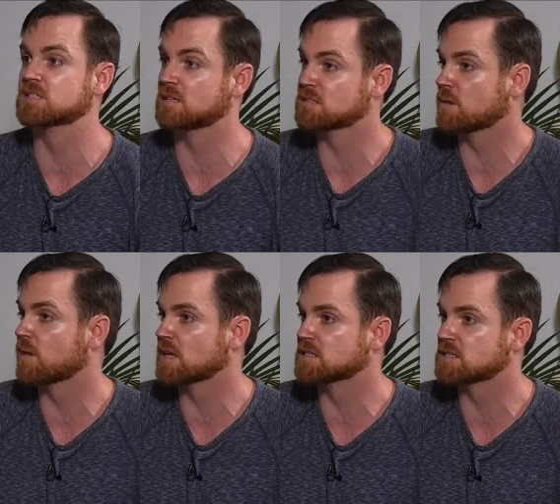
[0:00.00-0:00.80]
in some
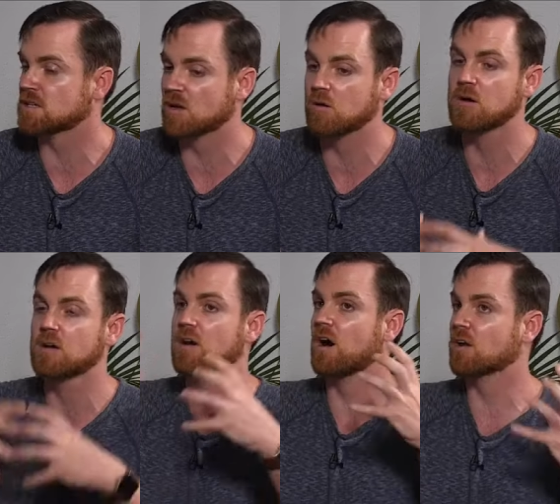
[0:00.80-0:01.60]
cases, you know,
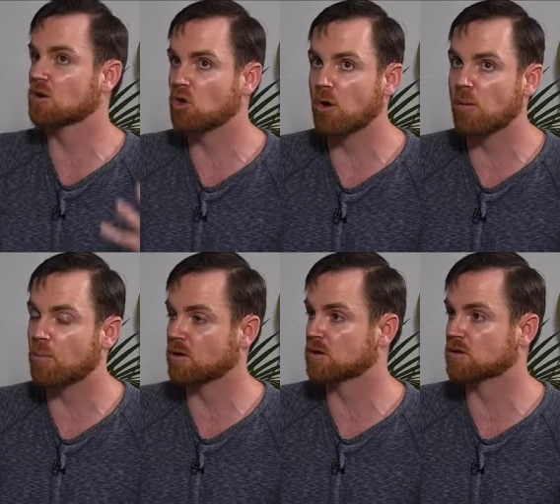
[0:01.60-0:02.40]
on a global
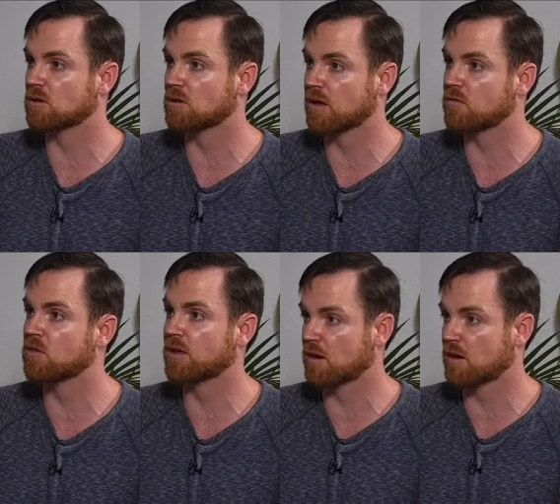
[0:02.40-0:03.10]
political level, there